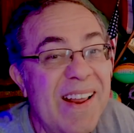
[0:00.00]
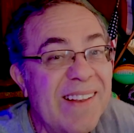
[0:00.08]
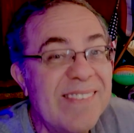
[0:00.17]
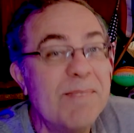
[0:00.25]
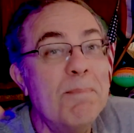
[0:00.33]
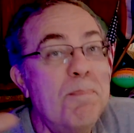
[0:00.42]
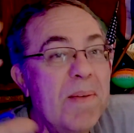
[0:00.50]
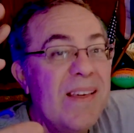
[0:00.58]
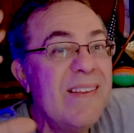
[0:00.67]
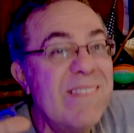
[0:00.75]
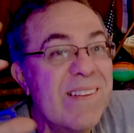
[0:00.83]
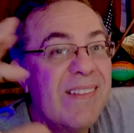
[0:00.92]
It's
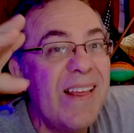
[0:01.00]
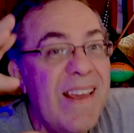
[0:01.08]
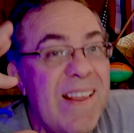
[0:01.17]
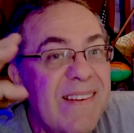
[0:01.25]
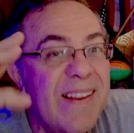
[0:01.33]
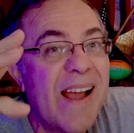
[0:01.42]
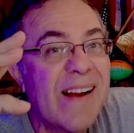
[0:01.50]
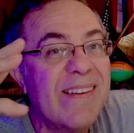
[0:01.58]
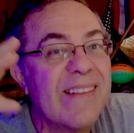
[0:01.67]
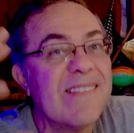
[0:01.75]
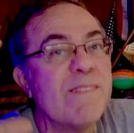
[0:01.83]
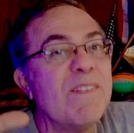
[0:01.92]
big delay
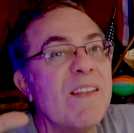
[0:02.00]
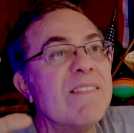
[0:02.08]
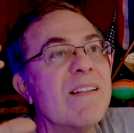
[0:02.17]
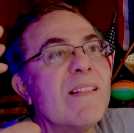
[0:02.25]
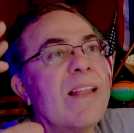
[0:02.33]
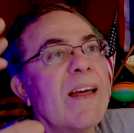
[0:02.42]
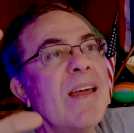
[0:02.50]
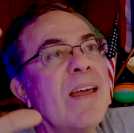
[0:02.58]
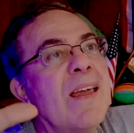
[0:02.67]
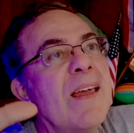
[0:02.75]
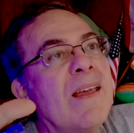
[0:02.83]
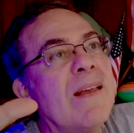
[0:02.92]
tactics. If they
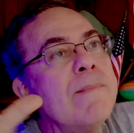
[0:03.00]
delay,